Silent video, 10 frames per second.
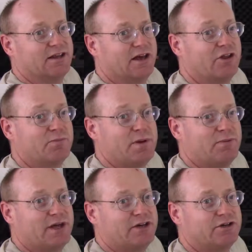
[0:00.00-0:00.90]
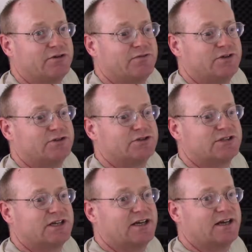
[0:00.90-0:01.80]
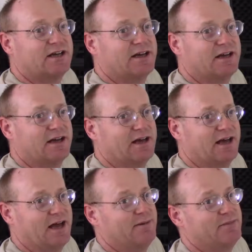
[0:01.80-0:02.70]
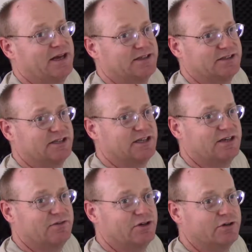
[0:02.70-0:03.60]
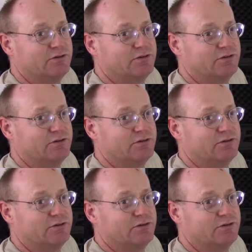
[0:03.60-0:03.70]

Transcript: Other people had good reviews. I'm not going to give it a good